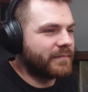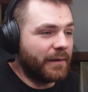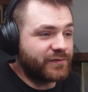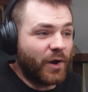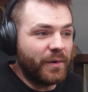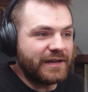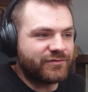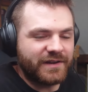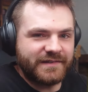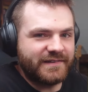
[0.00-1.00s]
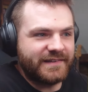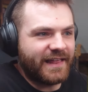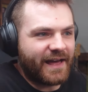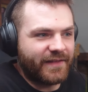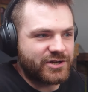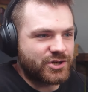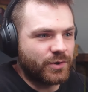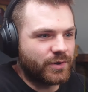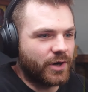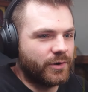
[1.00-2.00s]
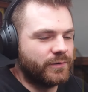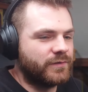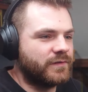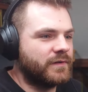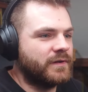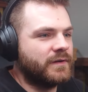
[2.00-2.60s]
I'm so interested to see how their show goes.